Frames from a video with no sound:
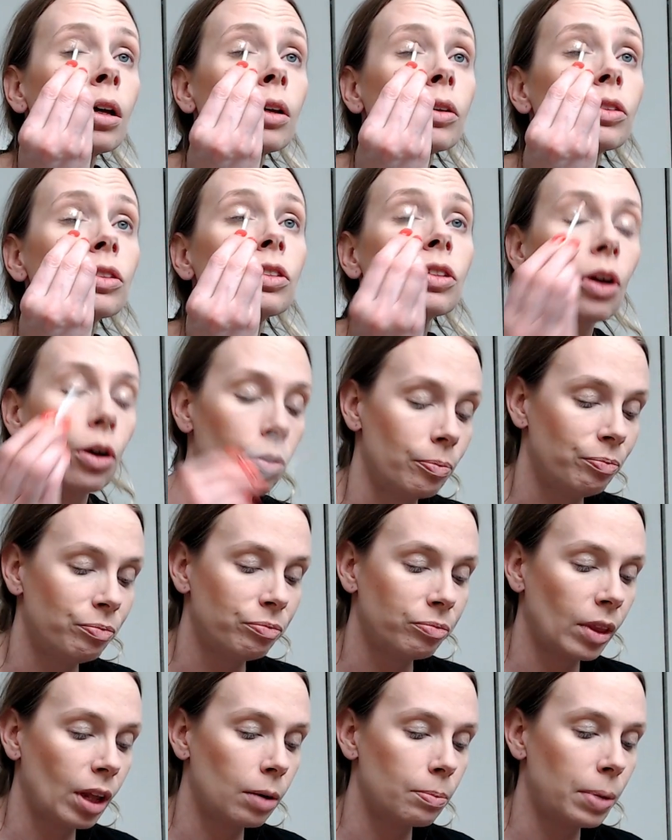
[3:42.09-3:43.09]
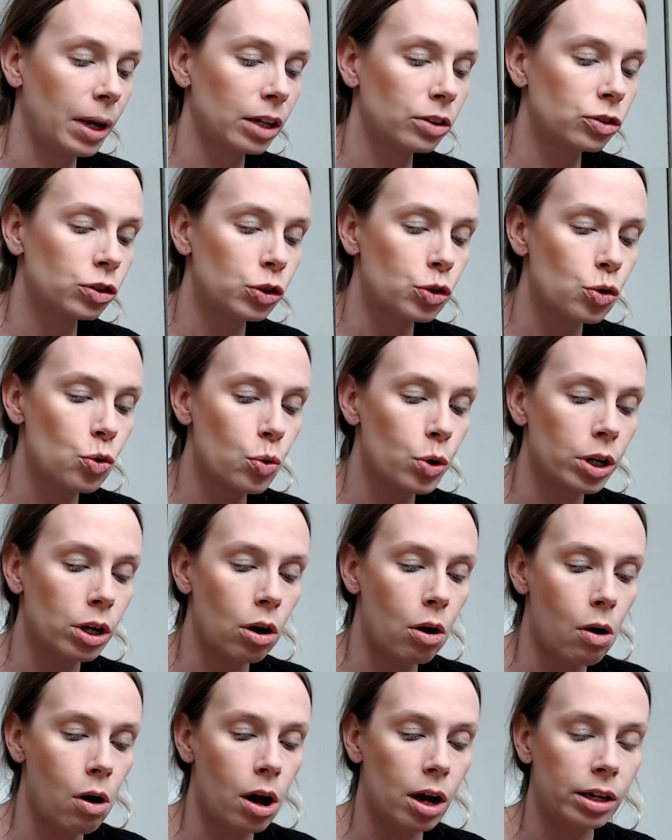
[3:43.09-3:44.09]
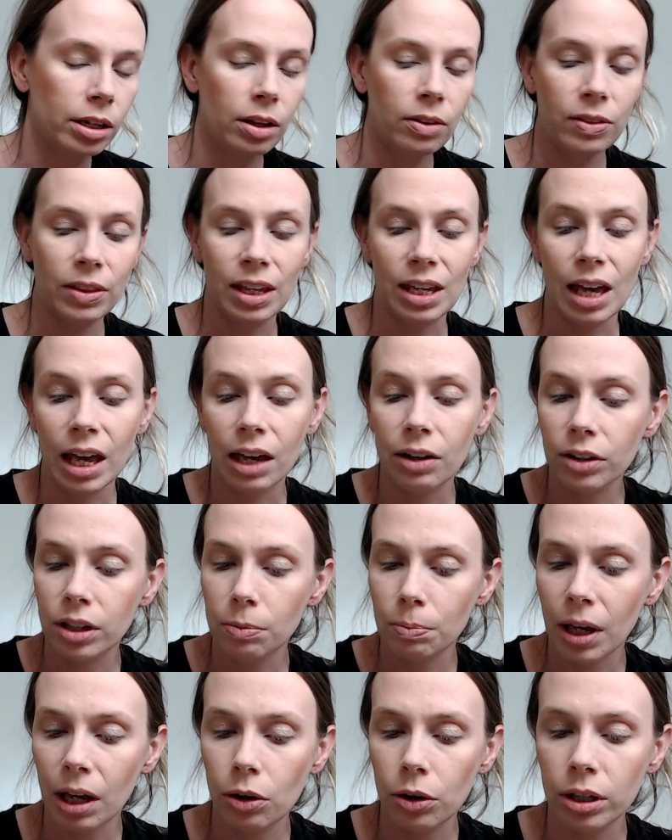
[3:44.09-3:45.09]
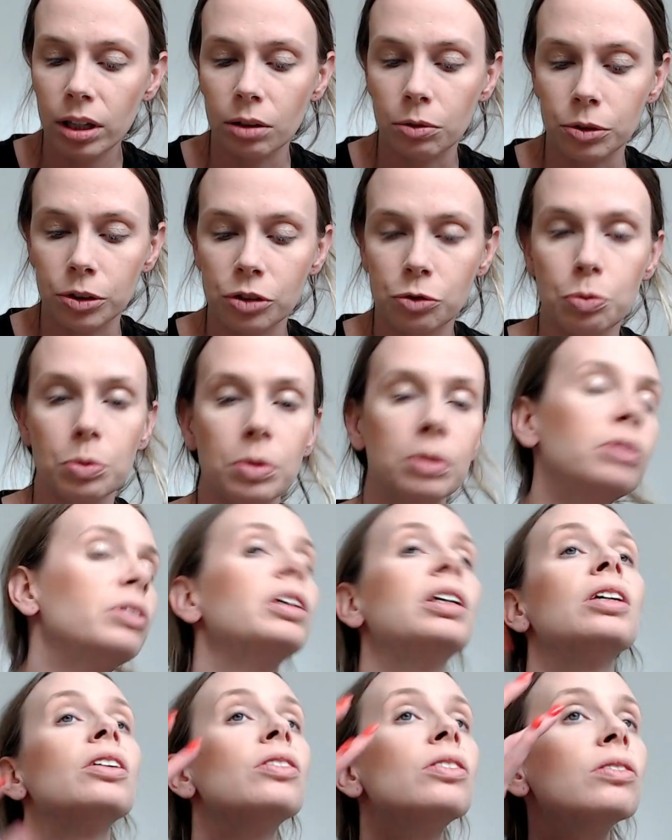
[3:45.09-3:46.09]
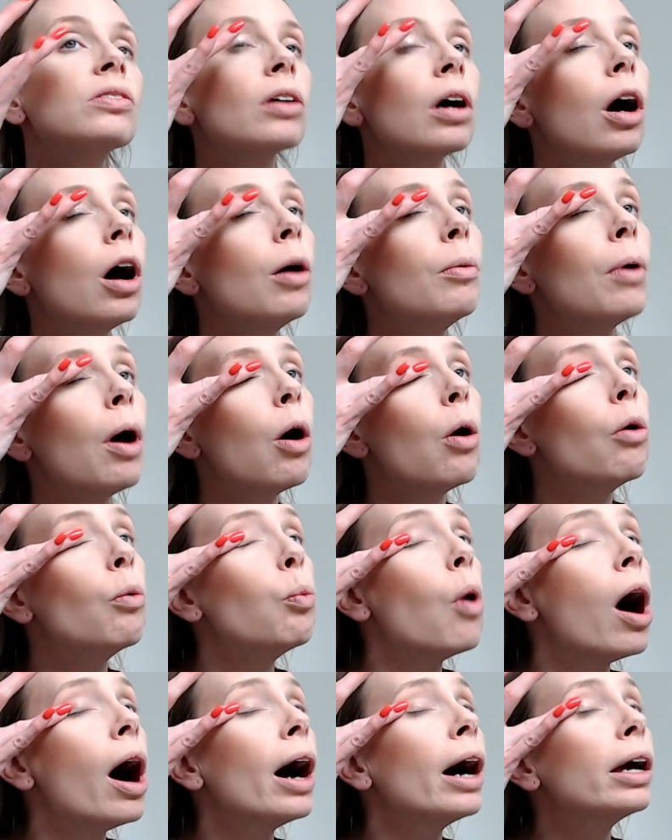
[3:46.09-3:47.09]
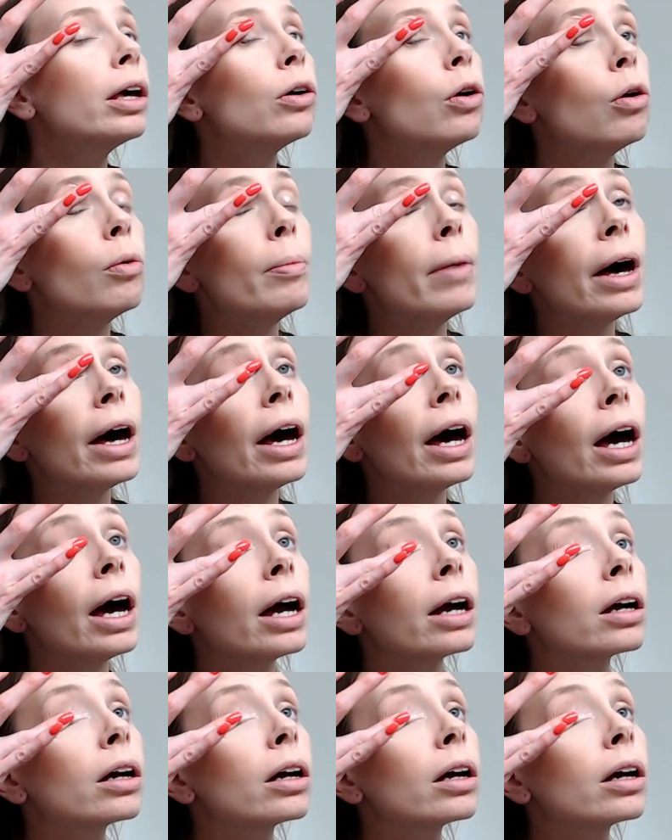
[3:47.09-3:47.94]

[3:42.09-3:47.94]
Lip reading: So, backstory on the Alien palette, it was released a while back.